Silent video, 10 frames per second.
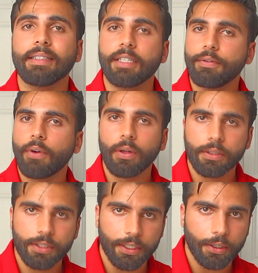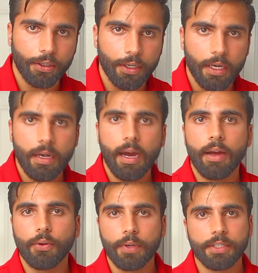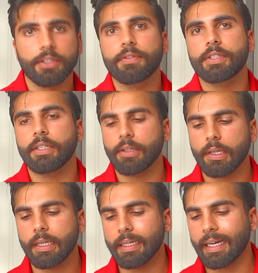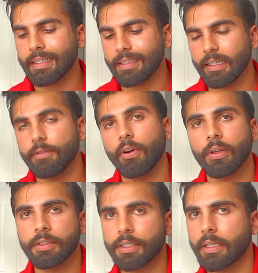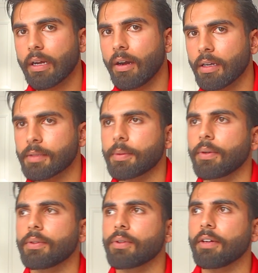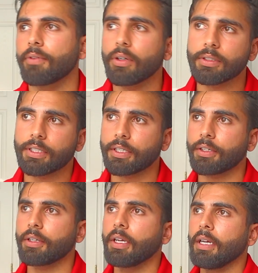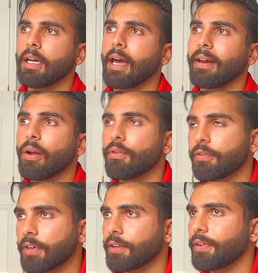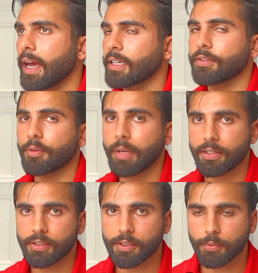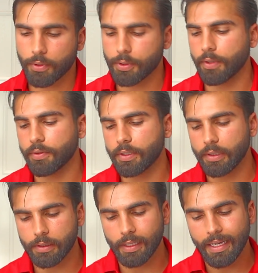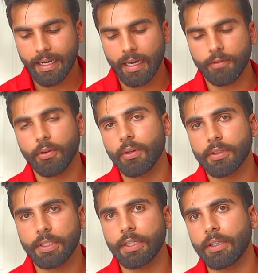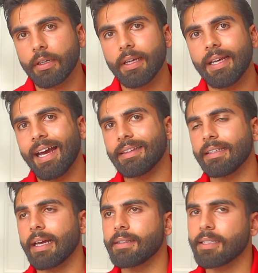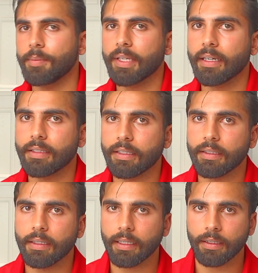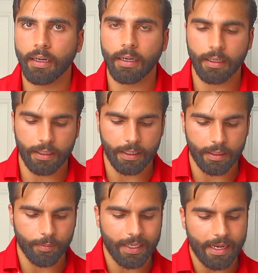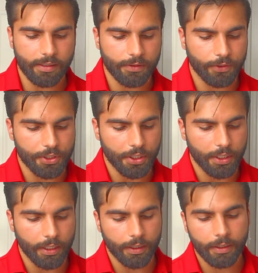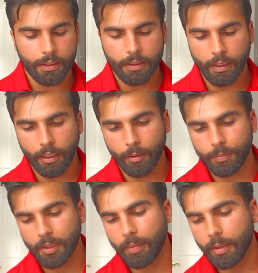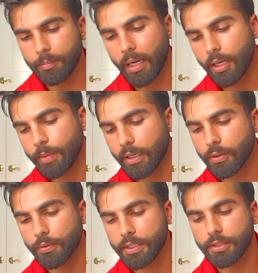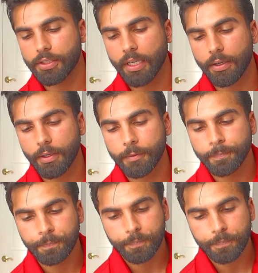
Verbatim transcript: I did volunteer at a research facility and I did volunteer at a hospital. So I volunteered at Nova Fairfax for patient support services and I volunteered at the NCBID in uh, in Manassas, Virginia, um, the Bi- Biomedical Research Center